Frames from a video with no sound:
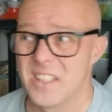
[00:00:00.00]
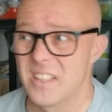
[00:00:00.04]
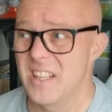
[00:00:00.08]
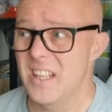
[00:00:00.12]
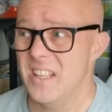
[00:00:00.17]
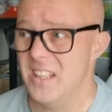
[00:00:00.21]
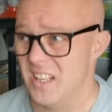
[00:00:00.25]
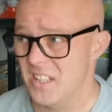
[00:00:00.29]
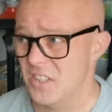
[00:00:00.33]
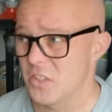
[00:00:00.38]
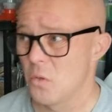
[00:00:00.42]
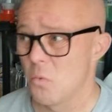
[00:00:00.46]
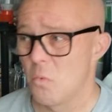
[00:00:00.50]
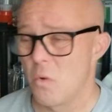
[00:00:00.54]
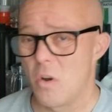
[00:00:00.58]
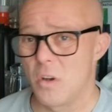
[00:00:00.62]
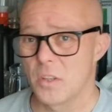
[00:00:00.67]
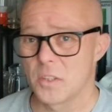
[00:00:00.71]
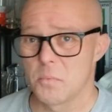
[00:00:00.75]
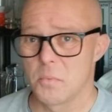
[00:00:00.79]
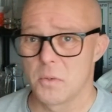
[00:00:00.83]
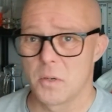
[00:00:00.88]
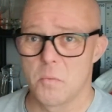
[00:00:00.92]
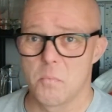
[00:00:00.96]
That's the
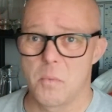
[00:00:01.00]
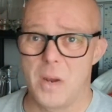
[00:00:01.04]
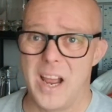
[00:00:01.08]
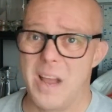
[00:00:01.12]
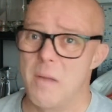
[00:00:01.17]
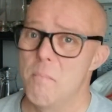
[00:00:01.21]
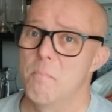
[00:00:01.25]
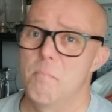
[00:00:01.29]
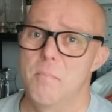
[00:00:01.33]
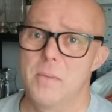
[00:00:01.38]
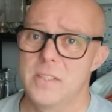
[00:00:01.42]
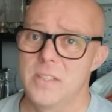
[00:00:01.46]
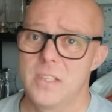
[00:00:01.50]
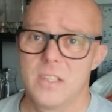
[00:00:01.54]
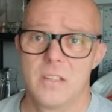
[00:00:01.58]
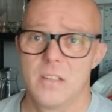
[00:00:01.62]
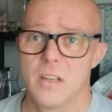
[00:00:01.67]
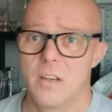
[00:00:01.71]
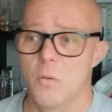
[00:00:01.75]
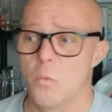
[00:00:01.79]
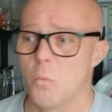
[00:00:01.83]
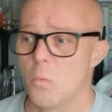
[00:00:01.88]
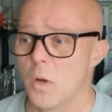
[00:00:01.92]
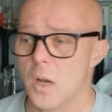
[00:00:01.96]
walk experience. But I'm
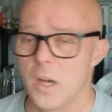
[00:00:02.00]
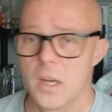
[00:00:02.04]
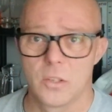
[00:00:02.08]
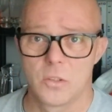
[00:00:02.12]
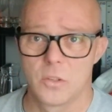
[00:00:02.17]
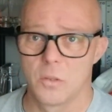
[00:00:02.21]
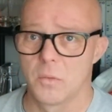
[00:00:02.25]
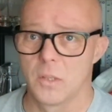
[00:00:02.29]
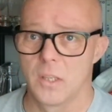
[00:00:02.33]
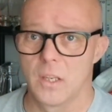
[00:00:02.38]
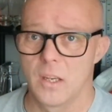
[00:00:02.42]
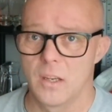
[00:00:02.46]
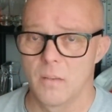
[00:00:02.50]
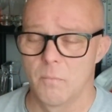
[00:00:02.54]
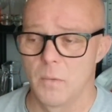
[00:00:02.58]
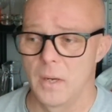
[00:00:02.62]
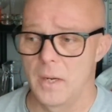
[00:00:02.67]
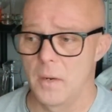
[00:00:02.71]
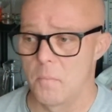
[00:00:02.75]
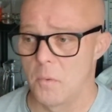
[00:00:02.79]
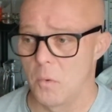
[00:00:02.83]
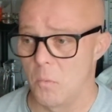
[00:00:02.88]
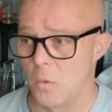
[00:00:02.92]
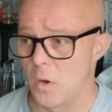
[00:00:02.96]
busy at work doing it.
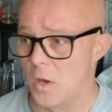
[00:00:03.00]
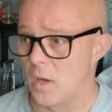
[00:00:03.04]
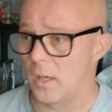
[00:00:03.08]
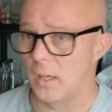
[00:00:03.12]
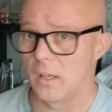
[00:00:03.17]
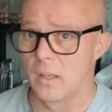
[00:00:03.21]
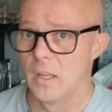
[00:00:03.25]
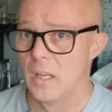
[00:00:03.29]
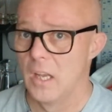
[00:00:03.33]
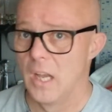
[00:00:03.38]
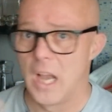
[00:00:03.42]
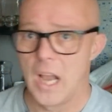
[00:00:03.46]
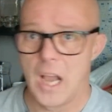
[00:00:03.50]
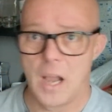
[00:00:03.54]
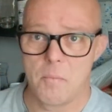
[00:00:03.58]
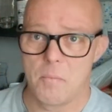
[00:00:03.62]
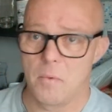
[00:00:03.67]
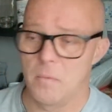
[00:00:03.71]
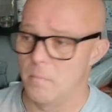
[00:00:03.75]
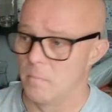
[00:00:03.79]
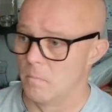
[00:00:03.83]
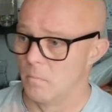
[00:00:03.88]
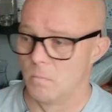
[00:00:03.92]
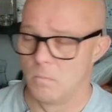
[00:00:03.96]
When I'm at work, I'm
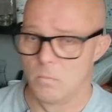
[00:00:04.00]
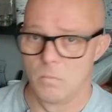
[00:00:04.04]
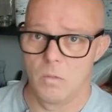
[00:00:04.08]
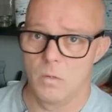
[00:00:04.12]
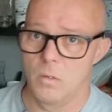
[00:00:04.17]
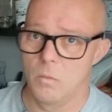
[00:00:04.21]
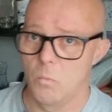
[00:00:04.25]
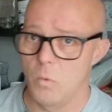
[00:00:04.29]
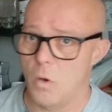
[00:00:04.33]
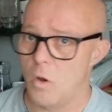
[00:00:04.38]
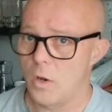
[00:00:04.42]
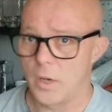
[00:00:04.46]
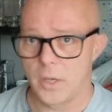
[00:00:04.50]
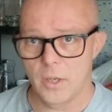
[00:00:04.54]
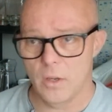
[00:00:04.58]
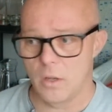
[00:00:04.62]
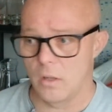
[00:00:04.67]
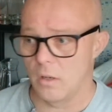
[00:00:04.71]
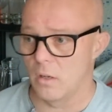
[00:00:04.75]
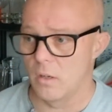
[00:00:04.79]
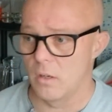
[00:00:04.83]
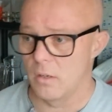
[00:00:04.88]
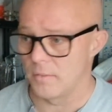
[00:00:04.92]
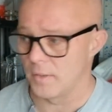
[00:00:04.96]
walking
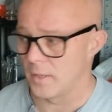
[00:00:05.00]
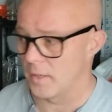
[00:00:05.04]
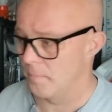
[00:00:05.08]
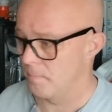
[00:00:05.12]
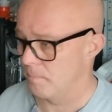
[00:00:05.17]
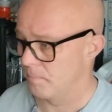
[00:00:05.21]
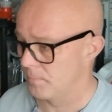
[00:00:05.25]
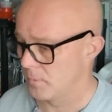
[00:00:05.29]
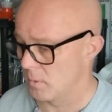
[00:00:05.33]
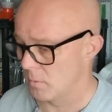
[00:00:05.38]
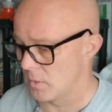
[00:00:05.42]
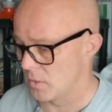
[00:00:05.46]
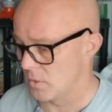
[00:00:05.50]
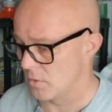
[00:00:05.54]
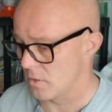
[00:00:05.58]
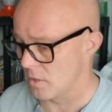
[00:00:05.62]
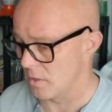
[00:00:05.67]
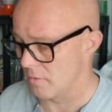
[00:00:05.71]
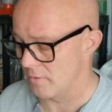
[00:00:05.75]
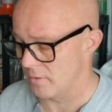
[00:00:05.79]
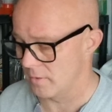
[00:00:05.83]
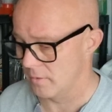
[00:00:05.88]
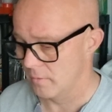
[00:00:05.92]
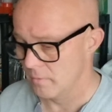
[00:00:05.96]
all over doing
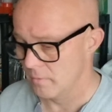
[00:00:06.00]
stuff.